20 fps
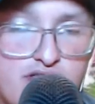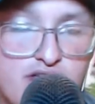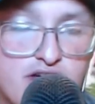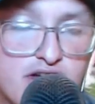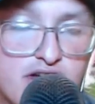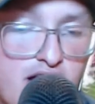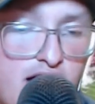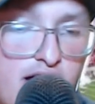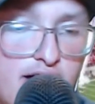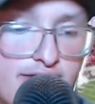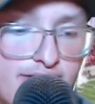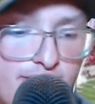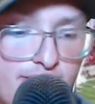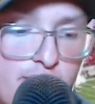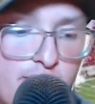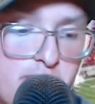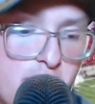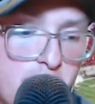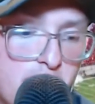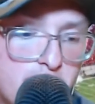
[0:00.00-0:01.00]
the college
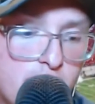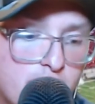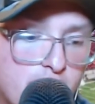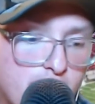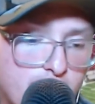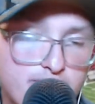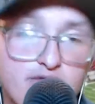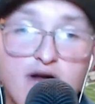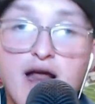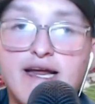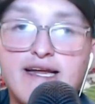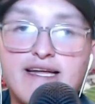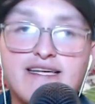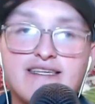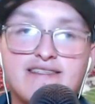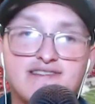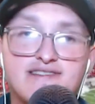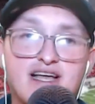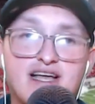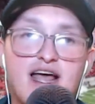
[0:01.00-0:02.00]
football playoff
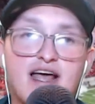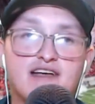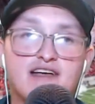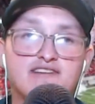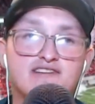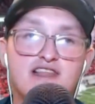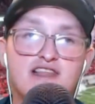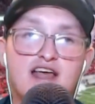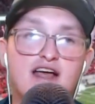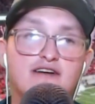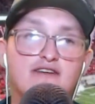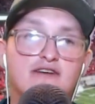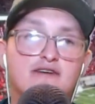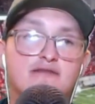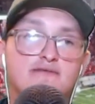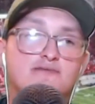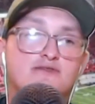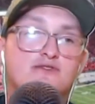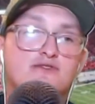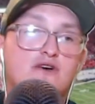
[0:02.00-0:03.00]
rankings as that
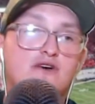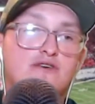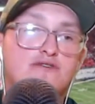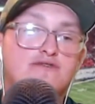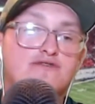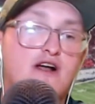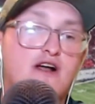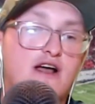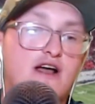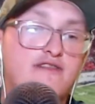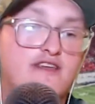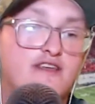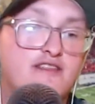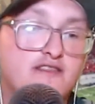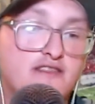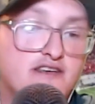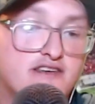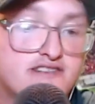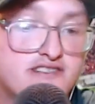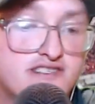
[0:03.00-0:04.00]
comes closer. I
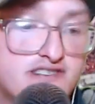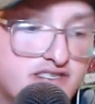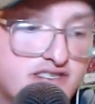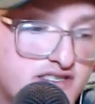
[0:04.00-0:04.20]
think this is